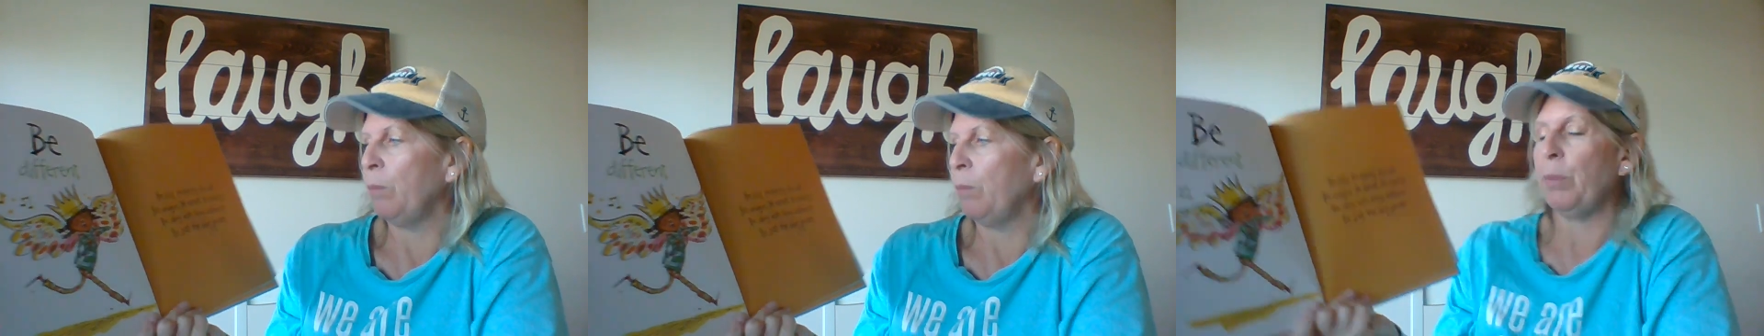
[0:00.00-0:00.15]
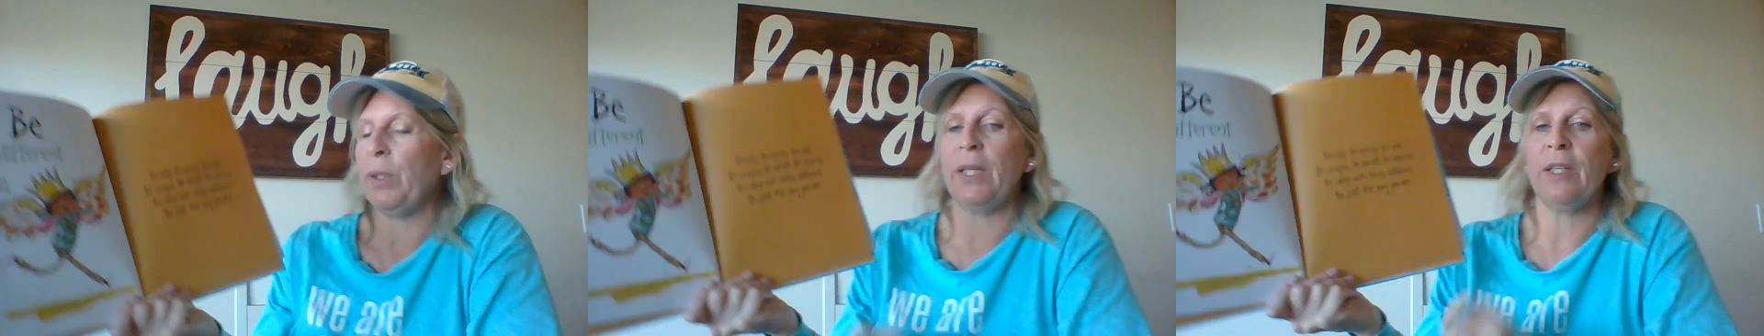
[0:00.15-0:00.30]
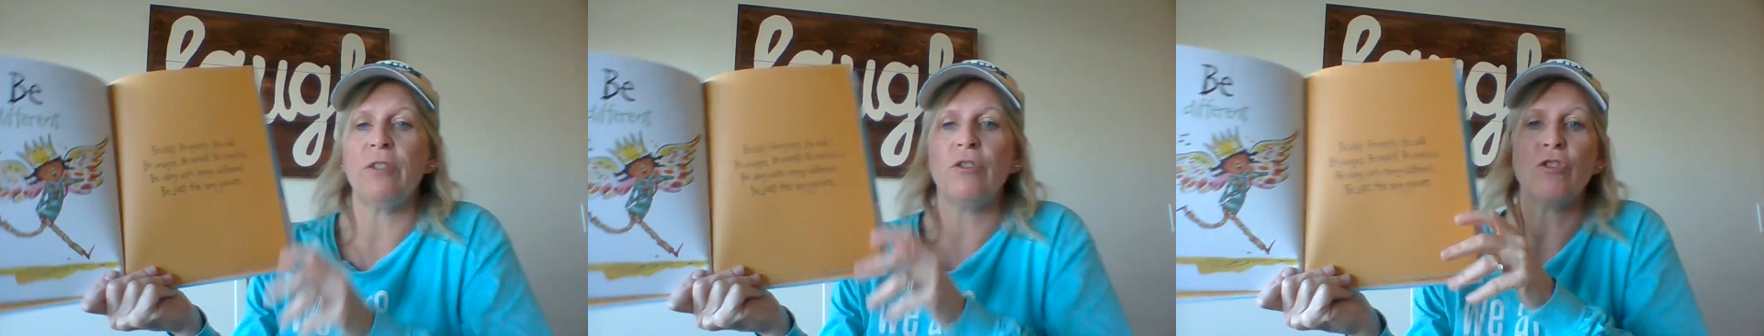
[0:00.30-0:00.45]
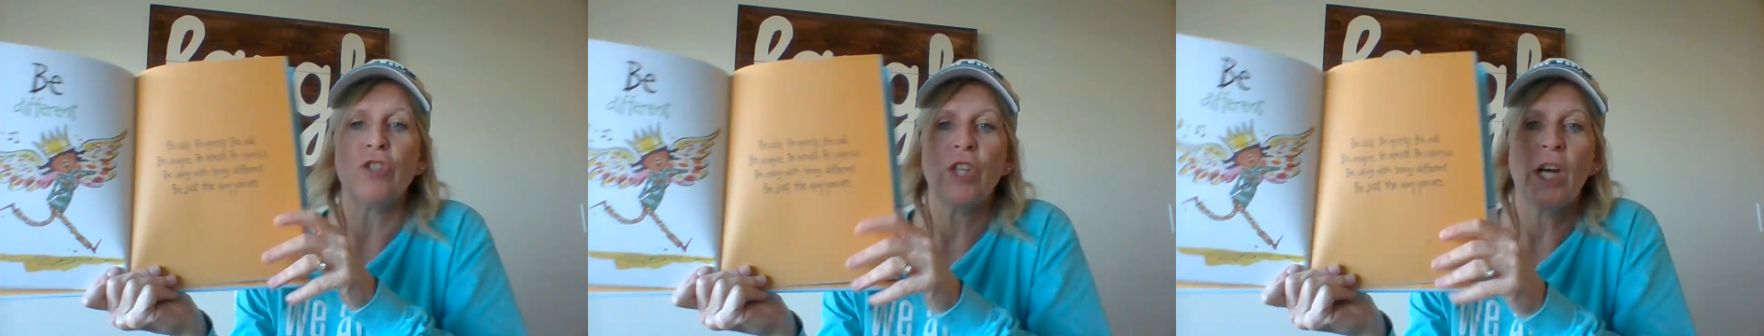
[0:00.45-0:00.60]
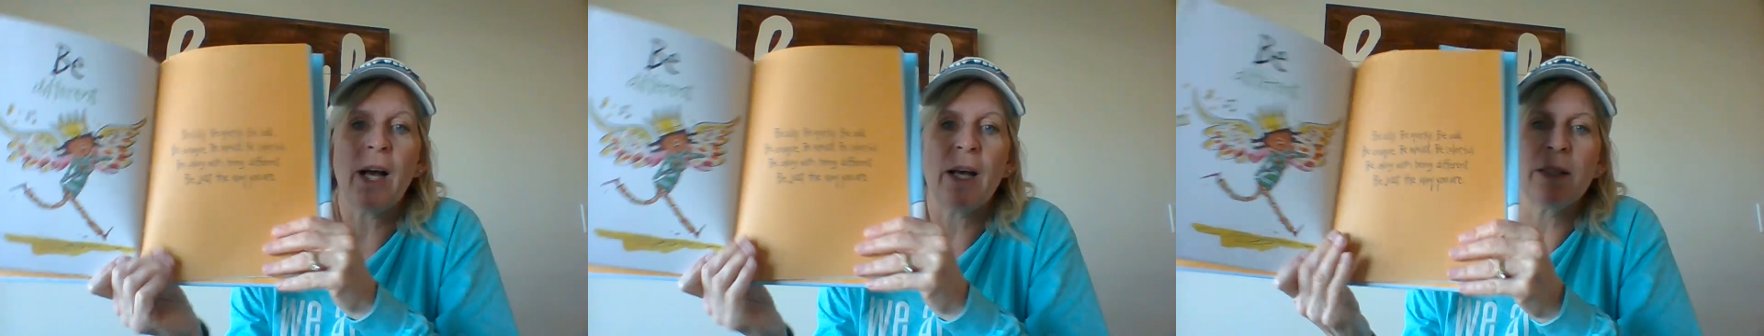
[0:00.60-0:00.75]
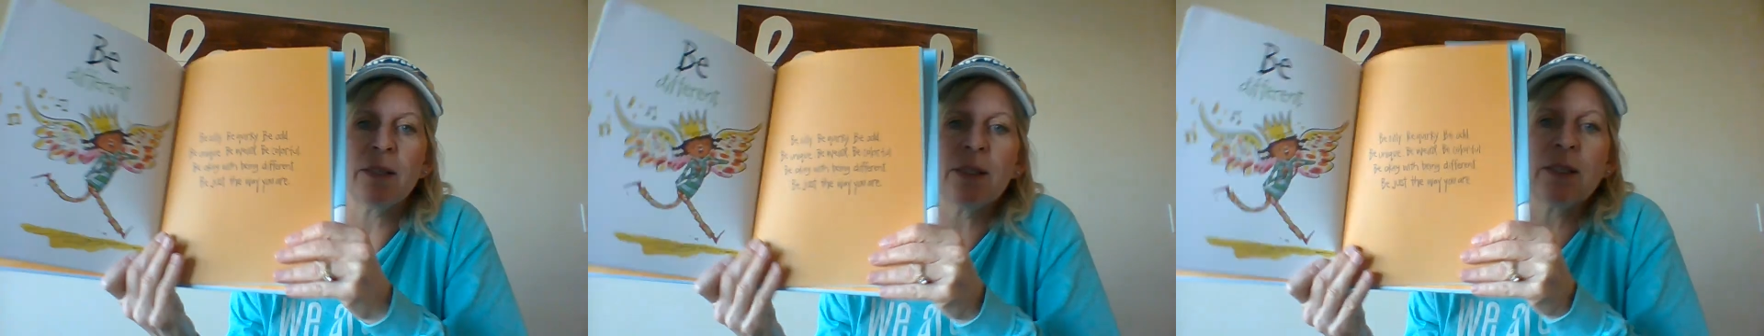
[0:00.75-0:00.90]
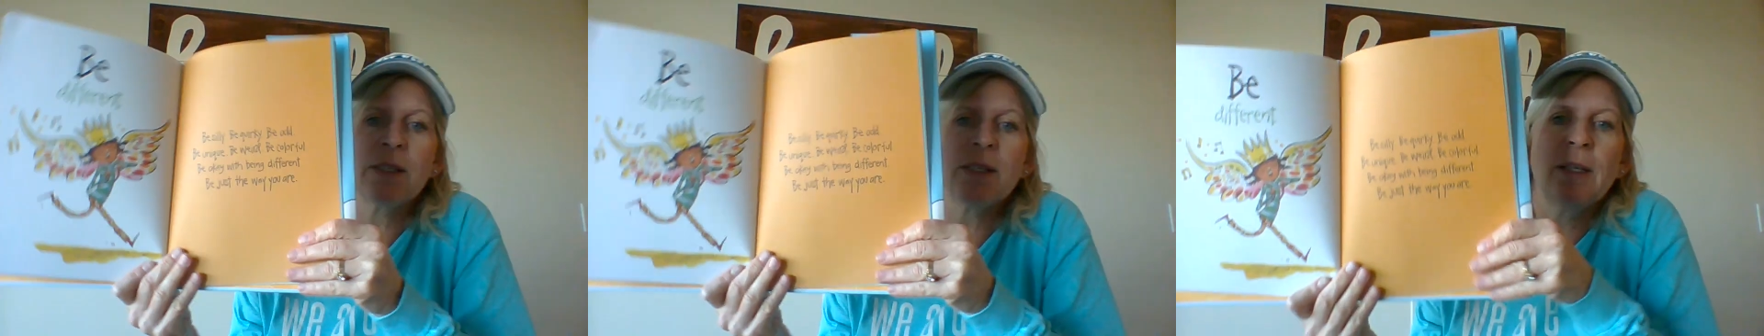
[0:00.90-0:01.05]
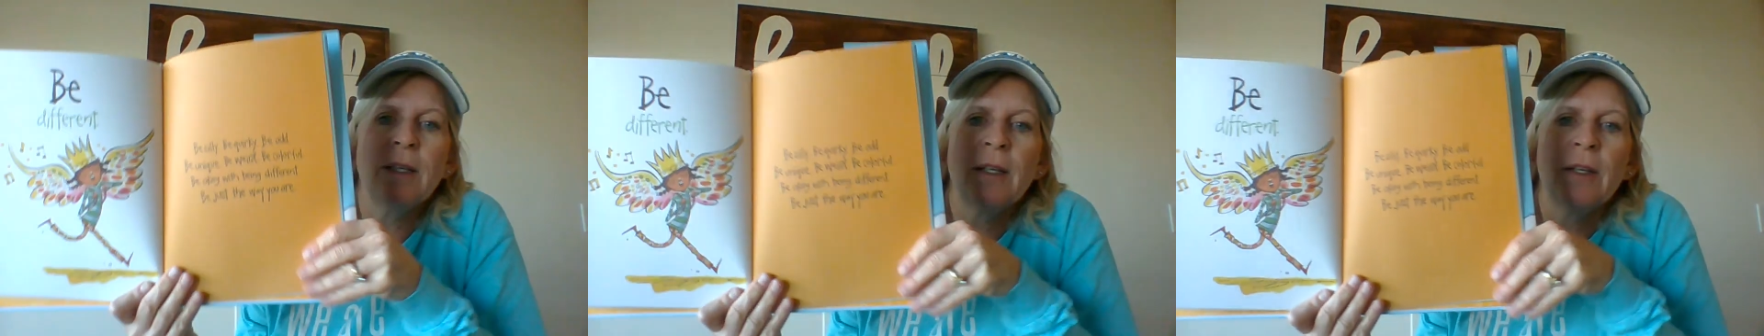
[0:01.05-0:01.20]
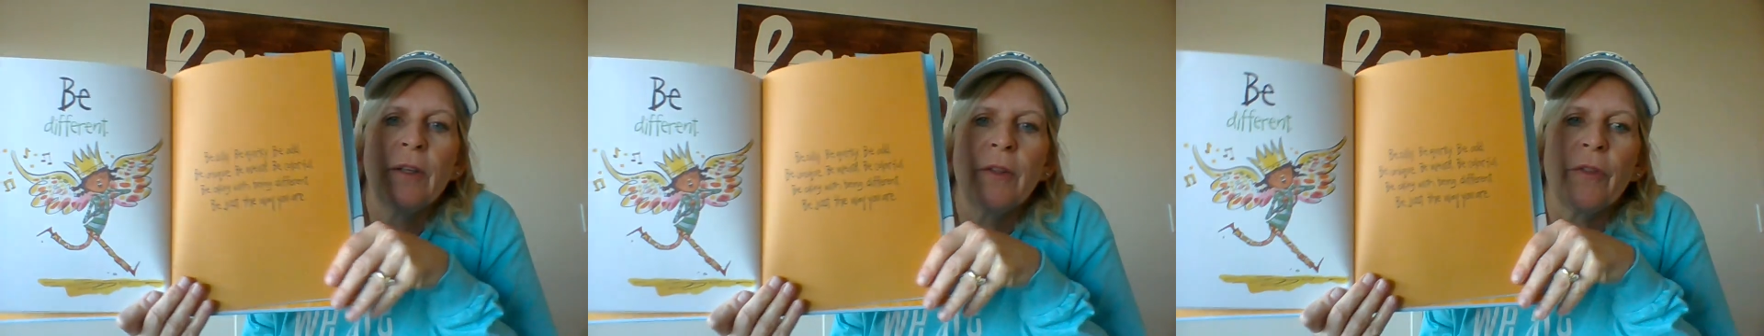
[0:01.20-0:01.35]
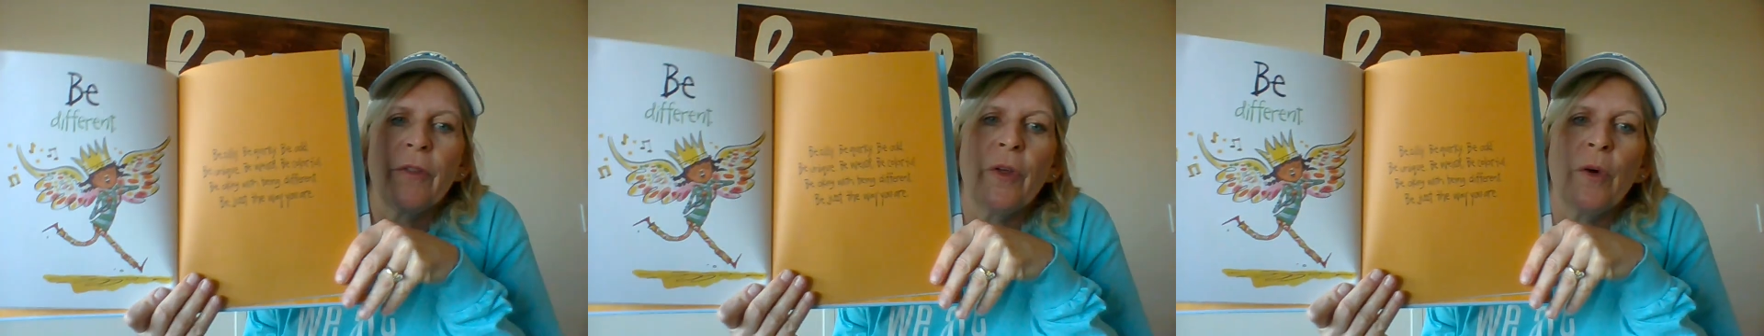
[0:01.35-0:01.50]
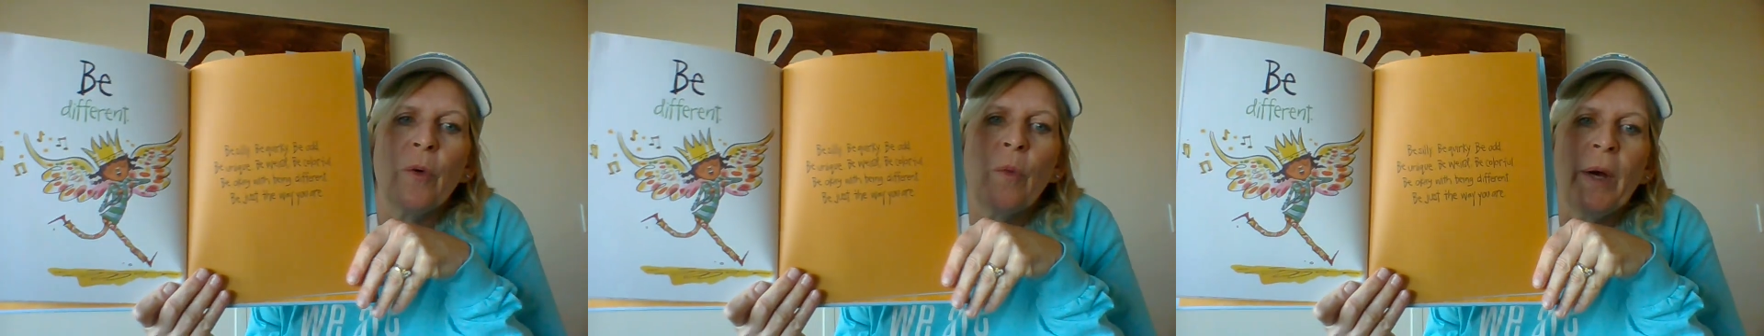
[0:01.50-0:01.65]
be just the